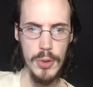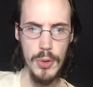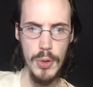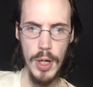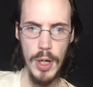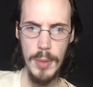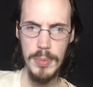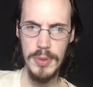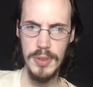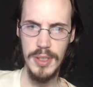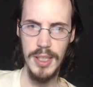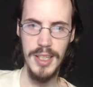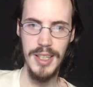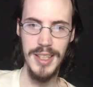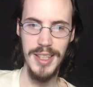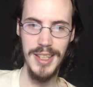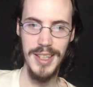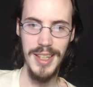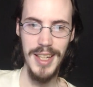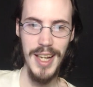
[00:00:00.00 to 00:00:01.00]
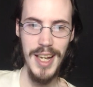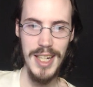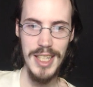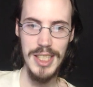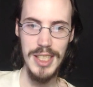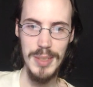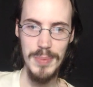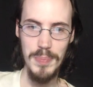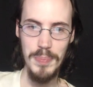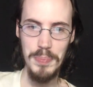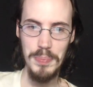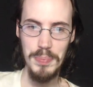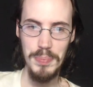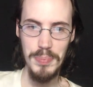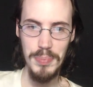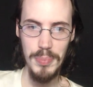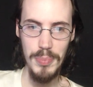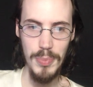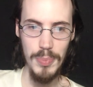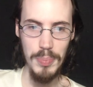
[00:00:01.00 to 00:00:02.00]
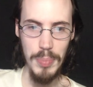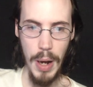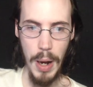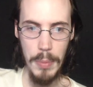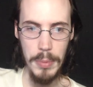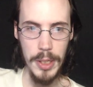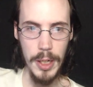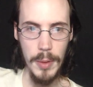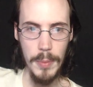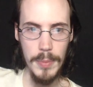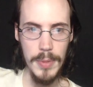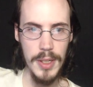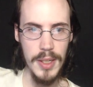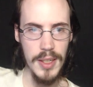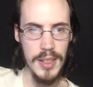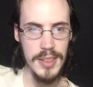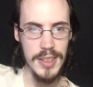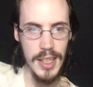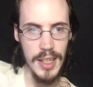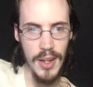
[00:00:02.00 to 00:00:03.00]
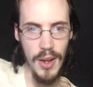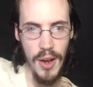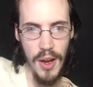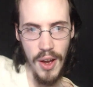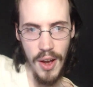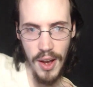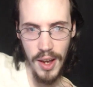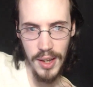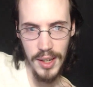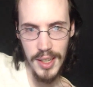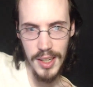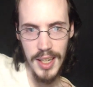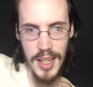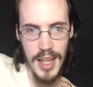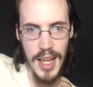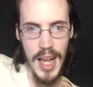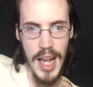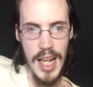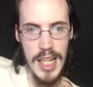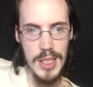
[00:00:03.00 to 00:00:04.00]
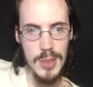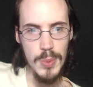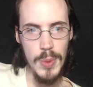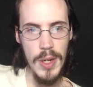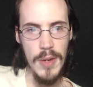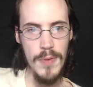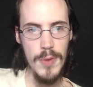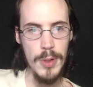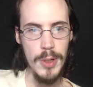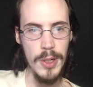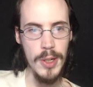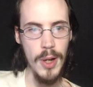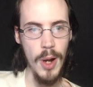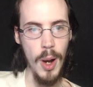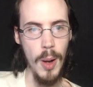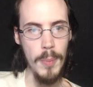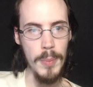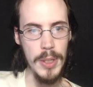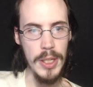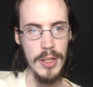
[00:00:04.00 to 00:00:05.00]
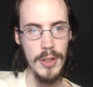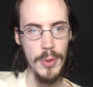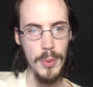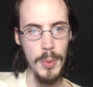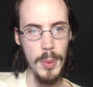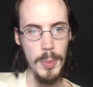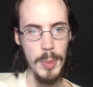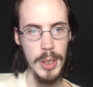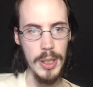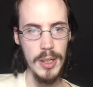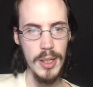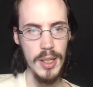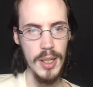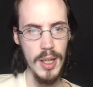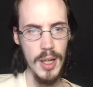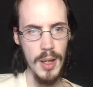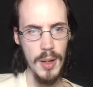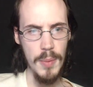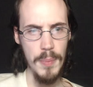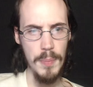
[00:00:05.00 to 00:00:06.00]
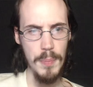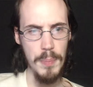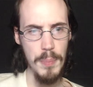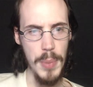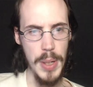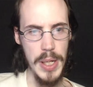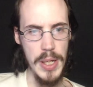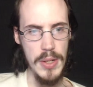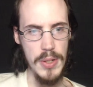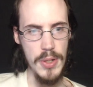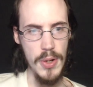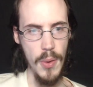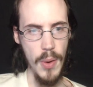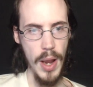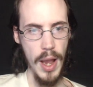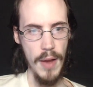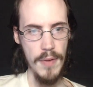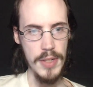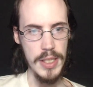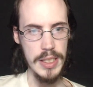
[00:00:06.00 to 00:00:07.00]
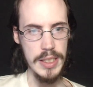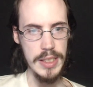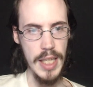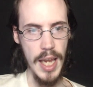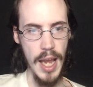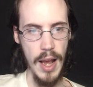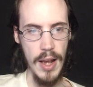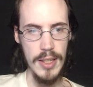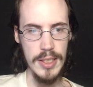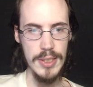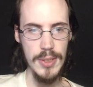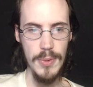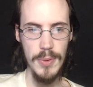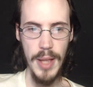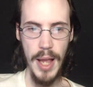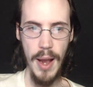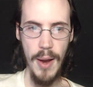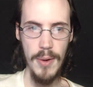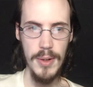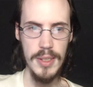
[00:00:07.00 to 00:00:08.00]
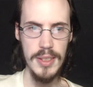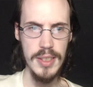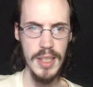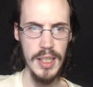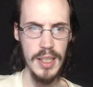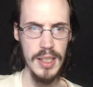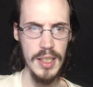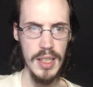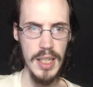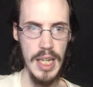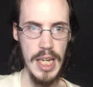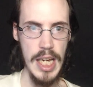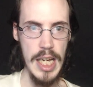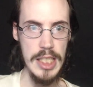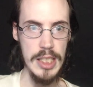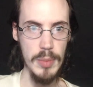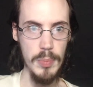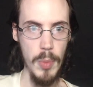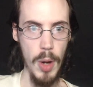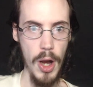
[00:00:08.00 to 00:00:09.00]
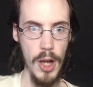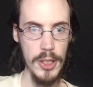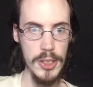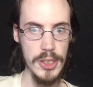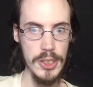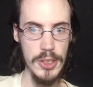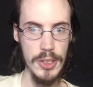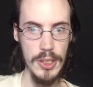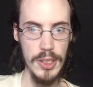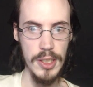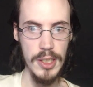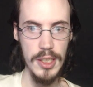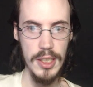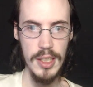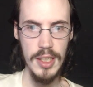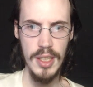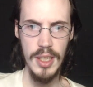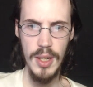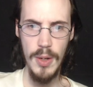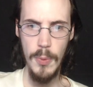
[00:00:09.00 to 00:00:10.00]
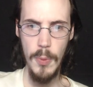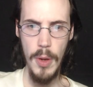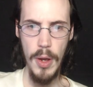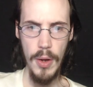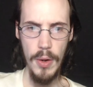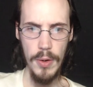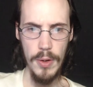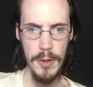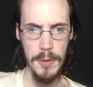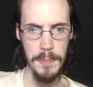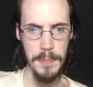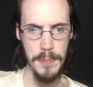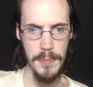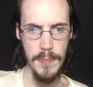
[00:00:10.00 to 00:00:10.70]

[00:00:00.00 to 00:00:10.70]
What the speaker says: you creep. She's pummeling him. It's like, aw, it's sweet of you to call me your woman. But you don't have to say it so loud. It's like, he's a monster. Well,